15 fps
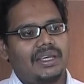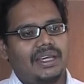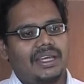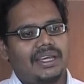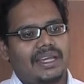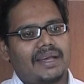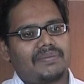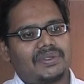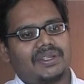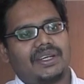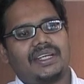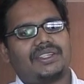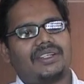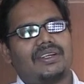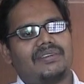
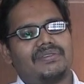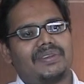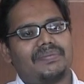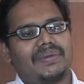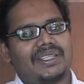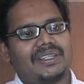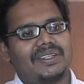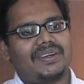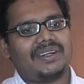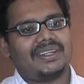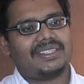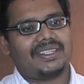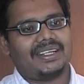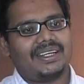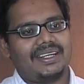encapsulation of the
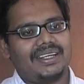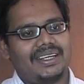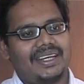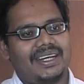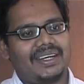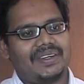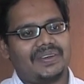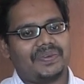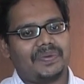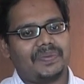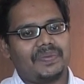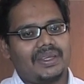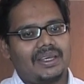methodology into